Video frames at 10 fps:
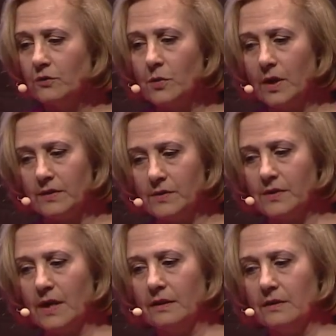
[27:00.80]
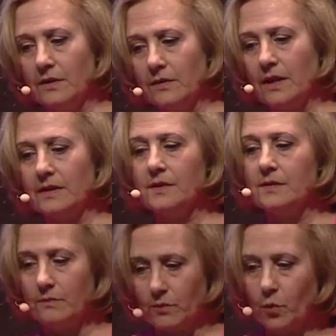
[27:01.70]
to understand that
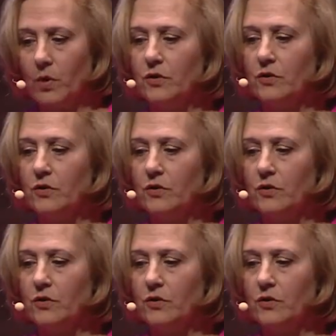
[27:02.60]
what